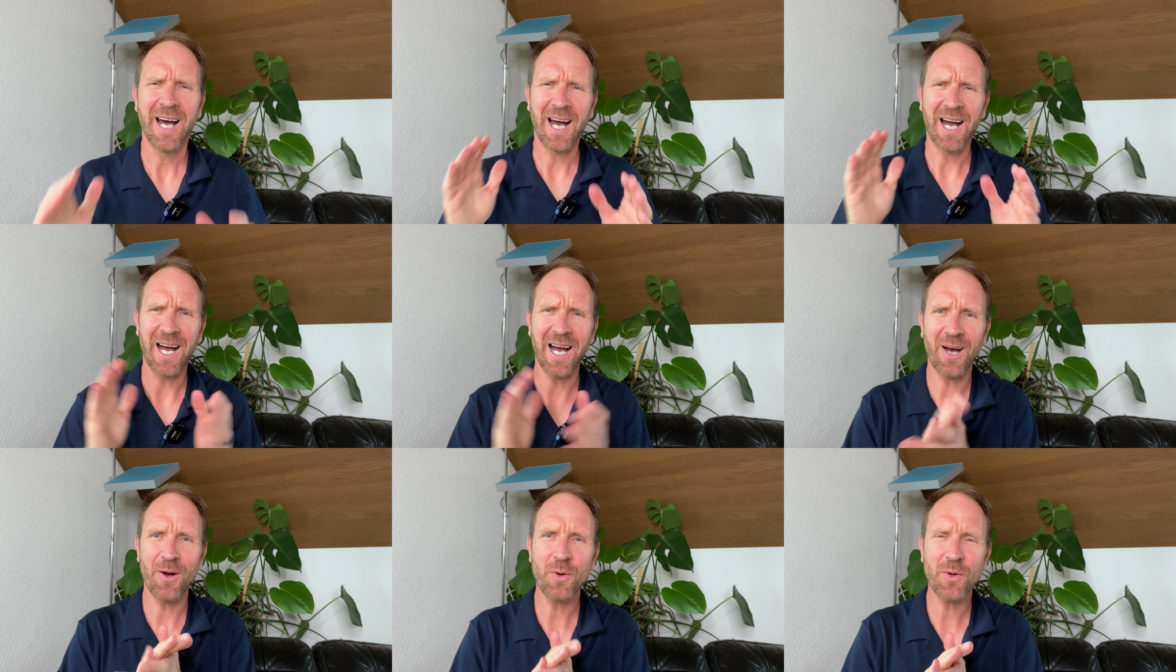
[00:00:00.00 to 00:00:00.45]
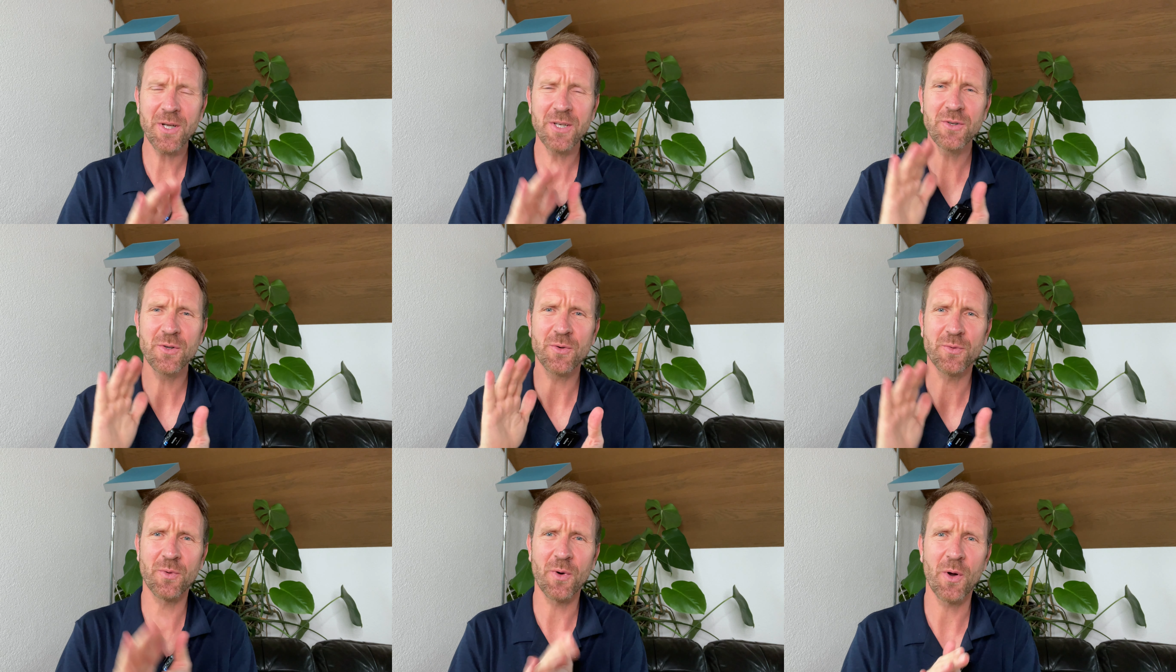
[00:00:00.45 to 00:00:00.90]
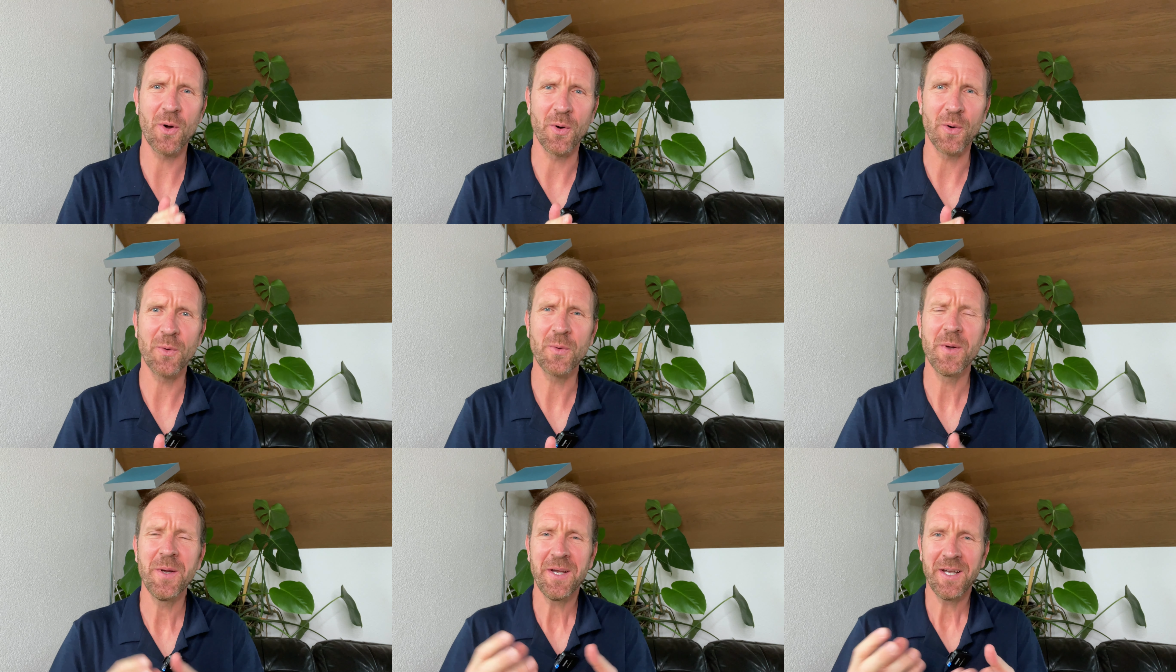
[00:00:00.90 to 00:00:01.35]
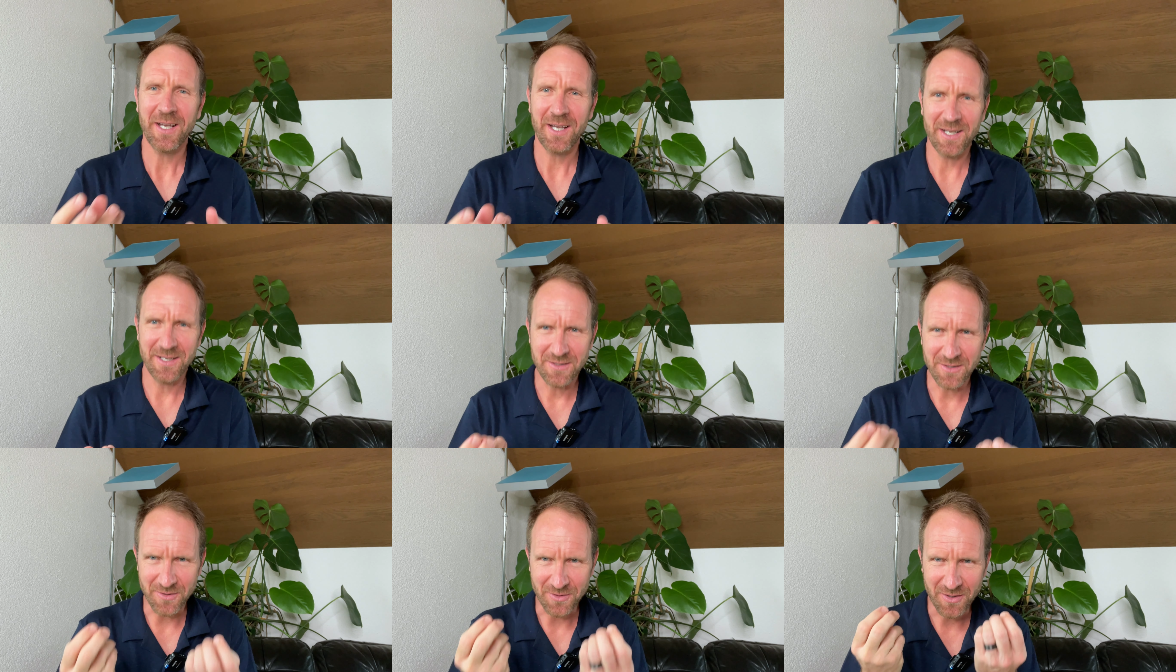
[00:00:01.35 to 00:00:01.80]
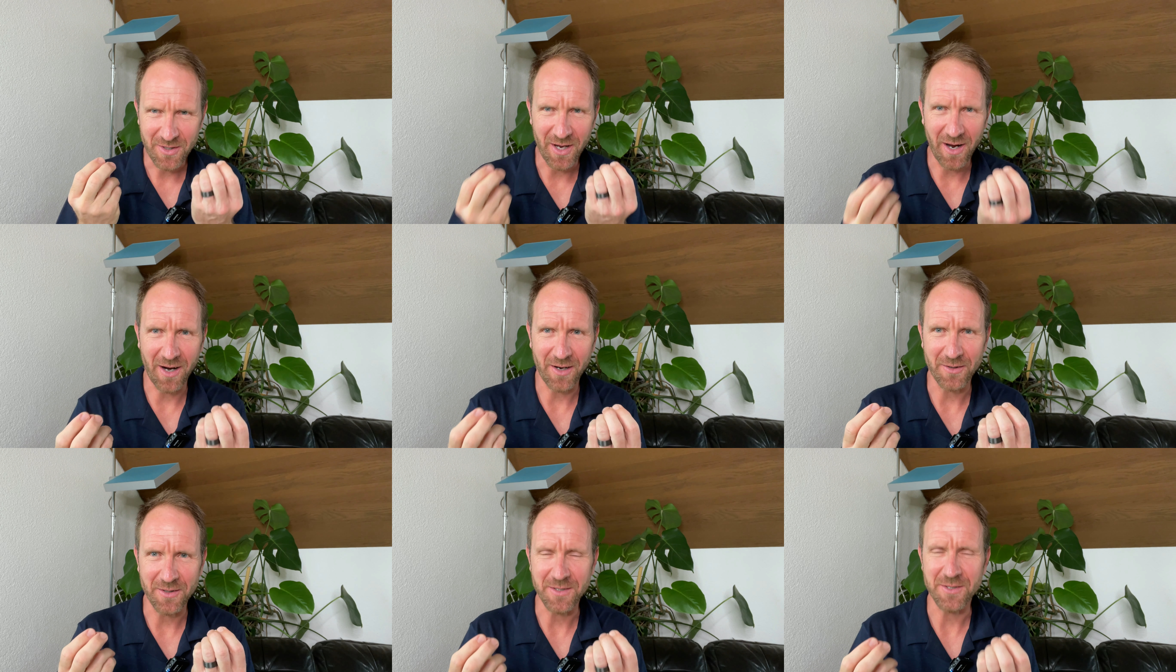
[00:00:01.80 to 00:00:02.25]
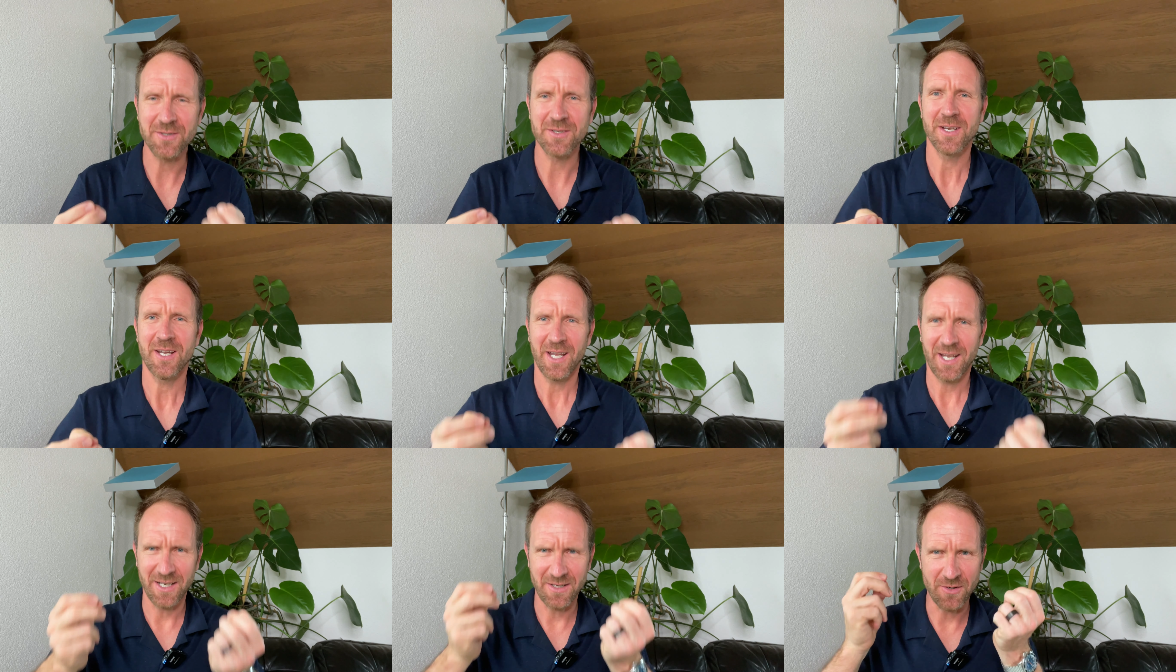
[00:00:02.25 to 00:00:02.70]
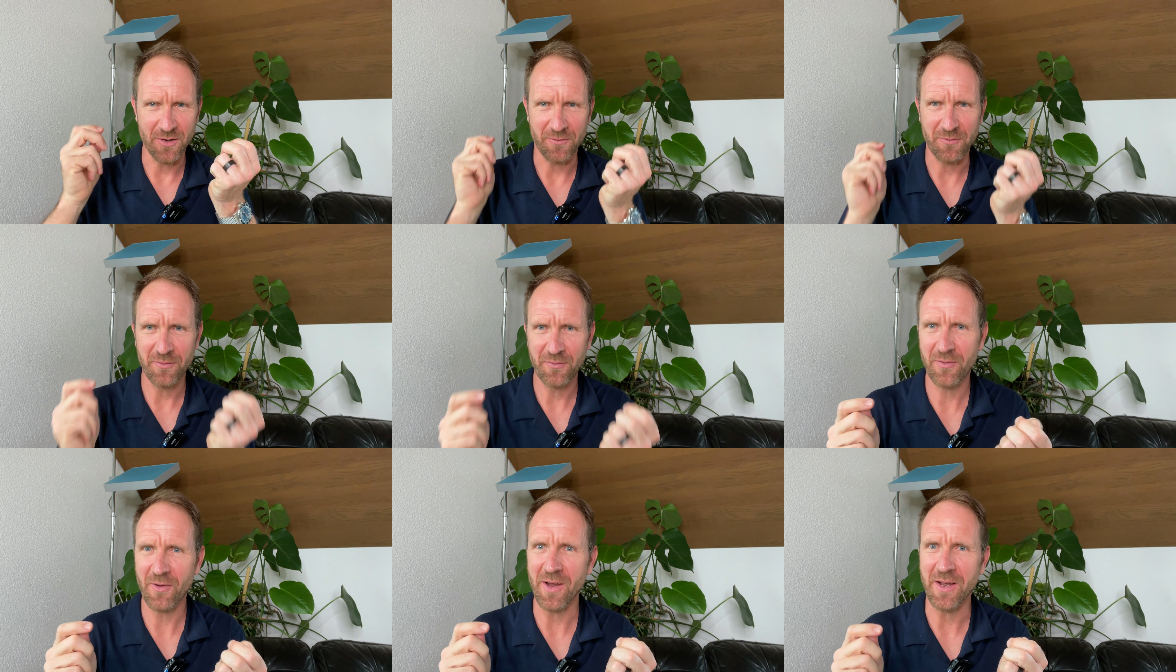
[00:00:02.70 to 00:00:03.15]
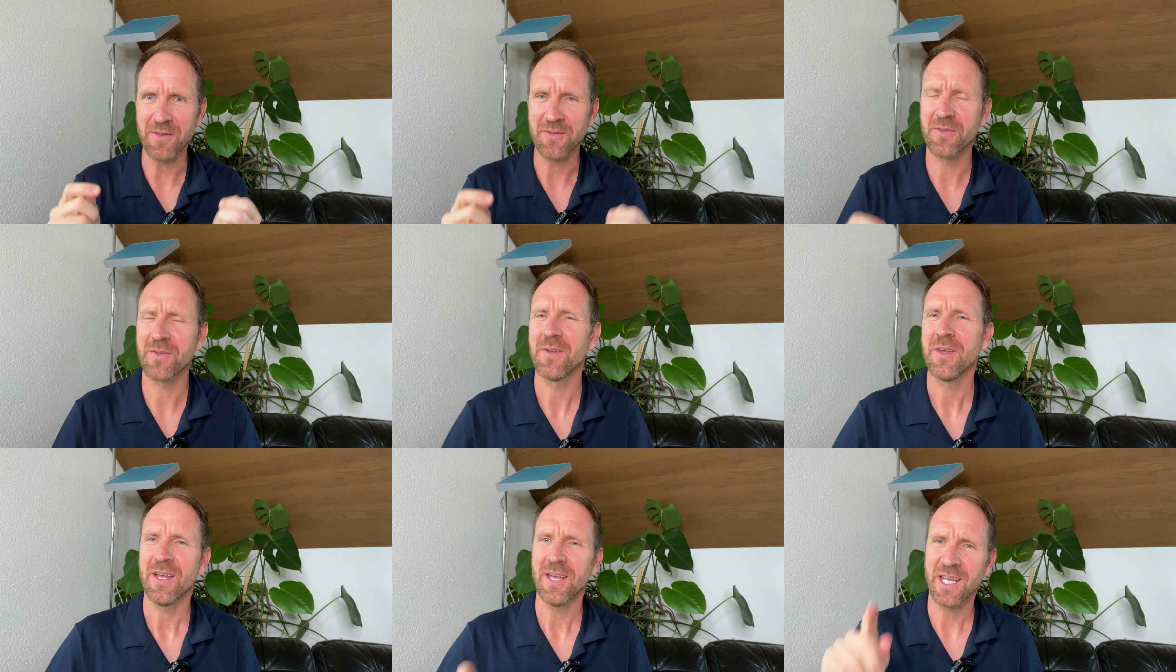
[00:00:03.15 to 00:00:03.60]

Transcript: How can you grow in your courage, in your faith?